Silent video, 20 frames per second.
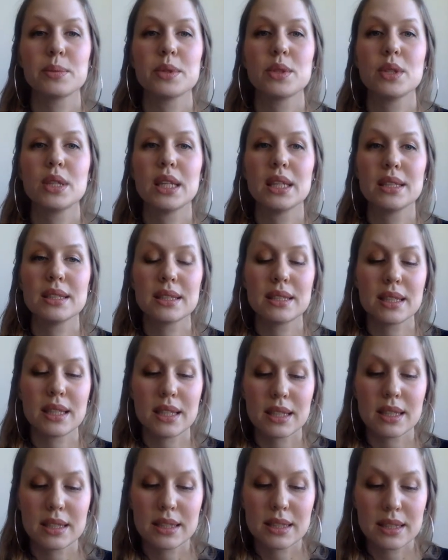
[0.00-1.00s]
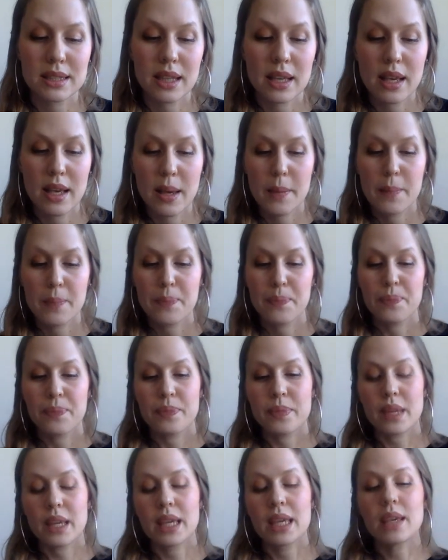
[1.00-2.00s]
to these things.
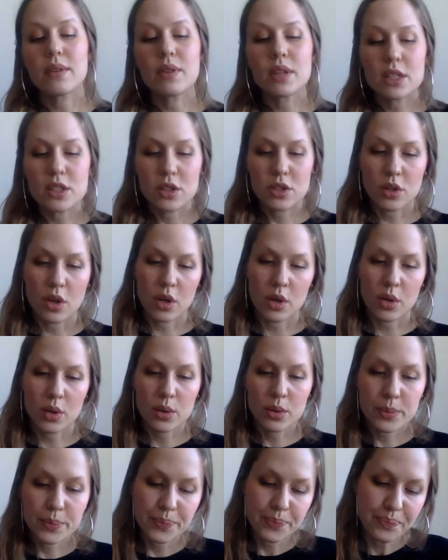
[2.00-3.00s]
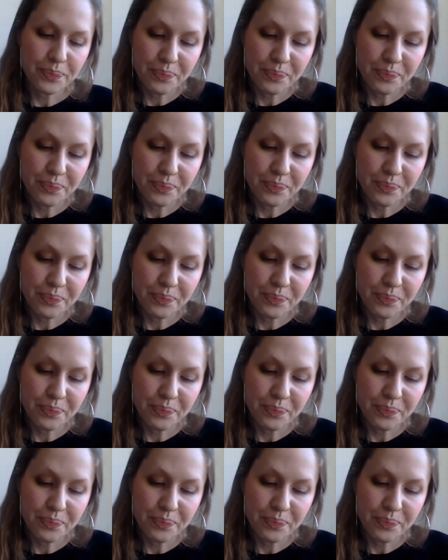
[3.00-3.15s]
Even so